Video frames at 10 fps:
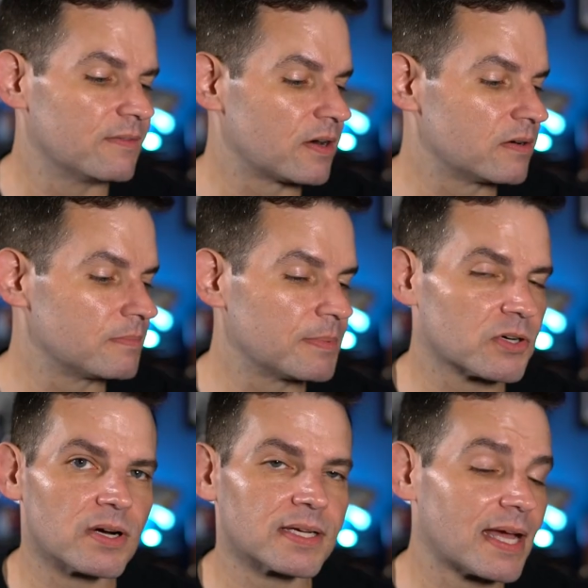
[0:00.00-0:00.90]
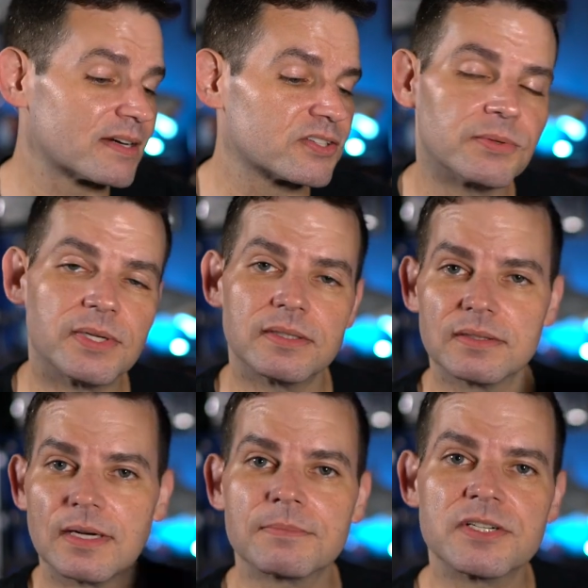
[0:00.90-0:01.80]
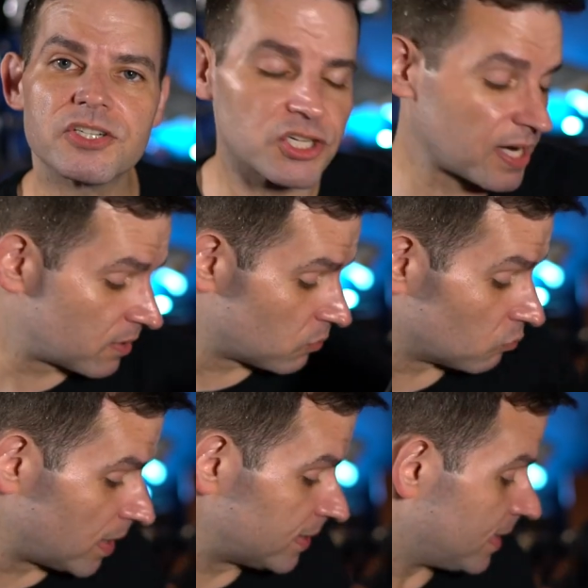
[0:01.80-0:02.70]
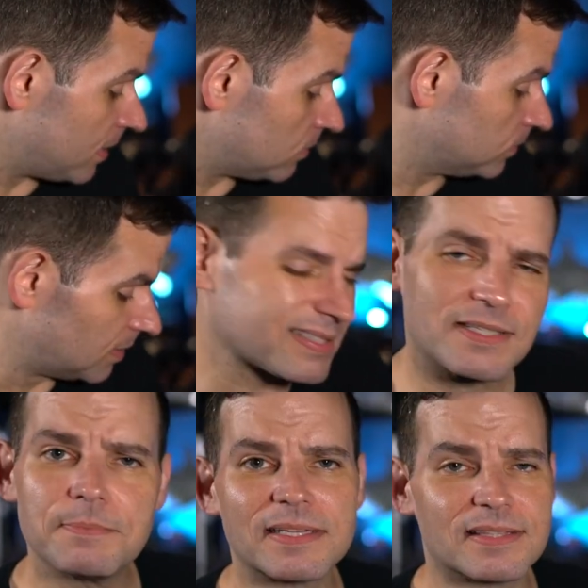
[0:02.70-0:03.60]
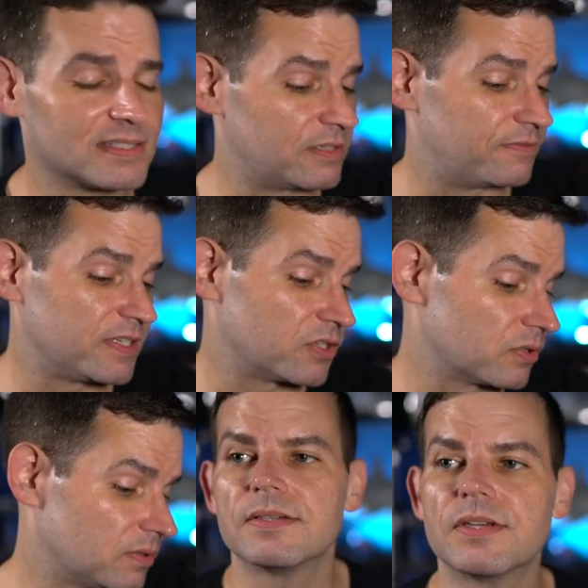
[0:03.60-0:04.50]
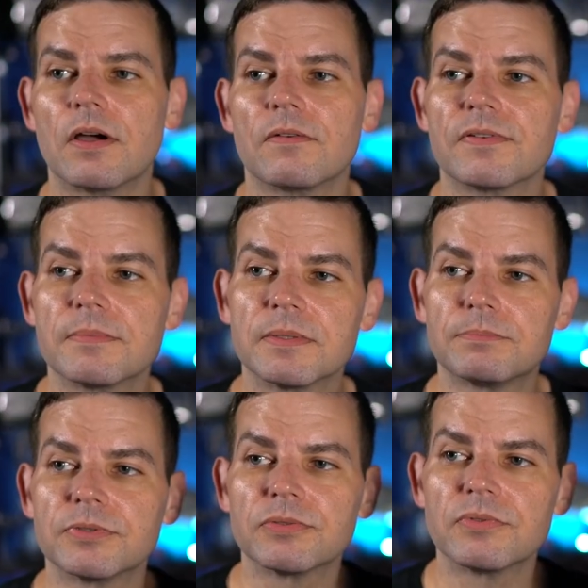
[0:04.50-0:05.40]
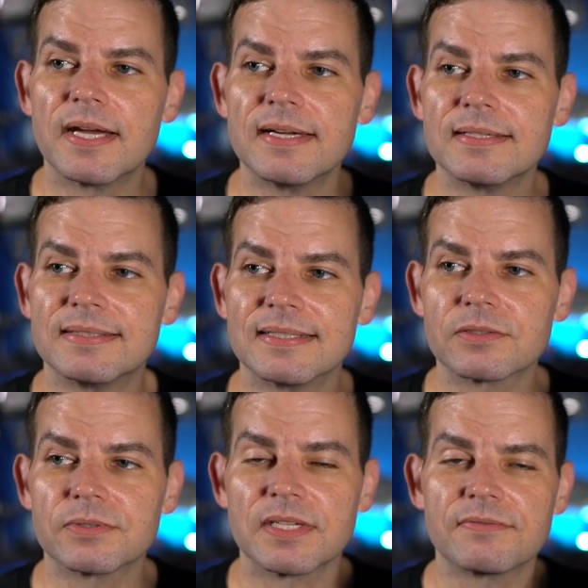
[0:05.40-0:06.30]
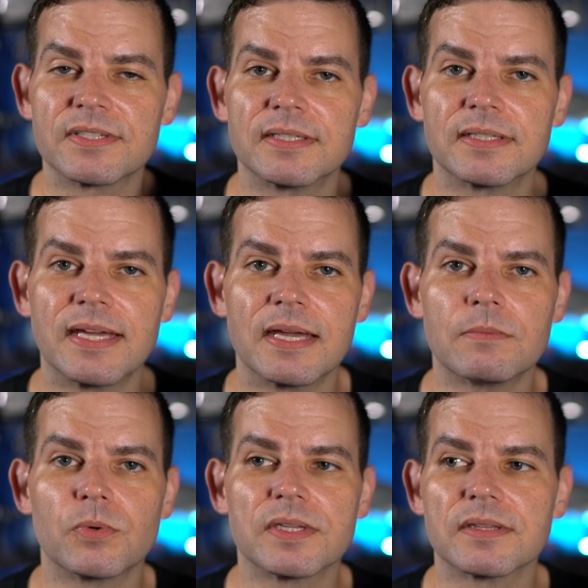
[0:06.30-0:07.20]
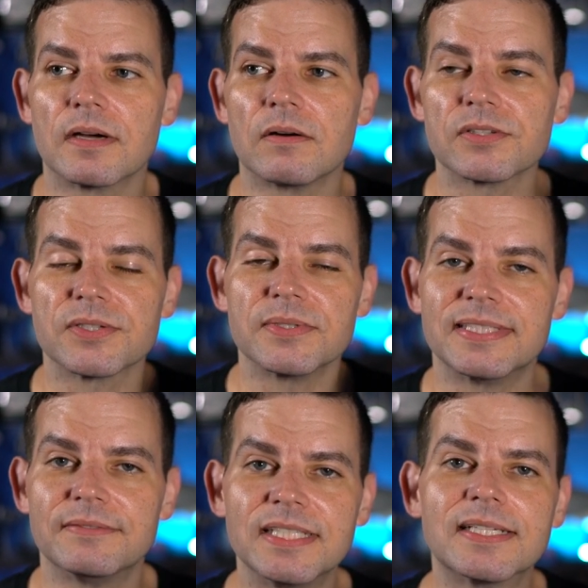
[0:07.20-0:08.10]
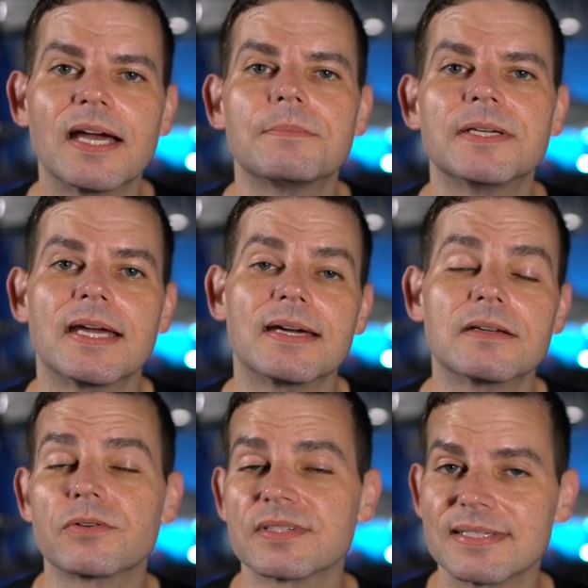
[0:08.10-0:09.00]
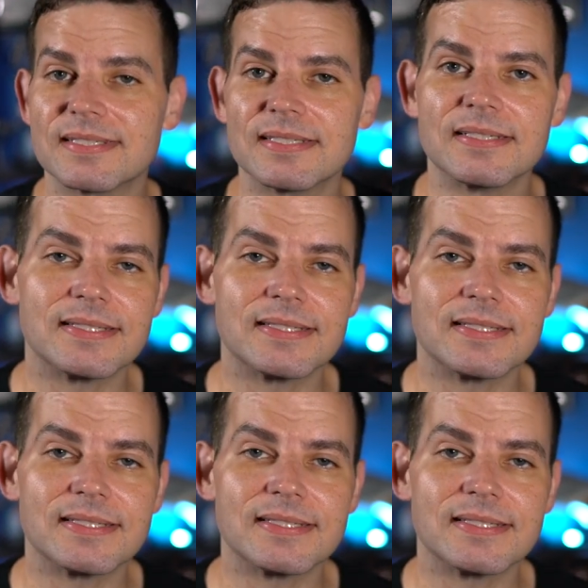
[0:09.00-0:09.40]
If I remember correct, actually, you know what? I'm gonna check right now. Let's make this official. So from the Blu-ray disc, which actually came with uh, also a D V D copy and of course a C D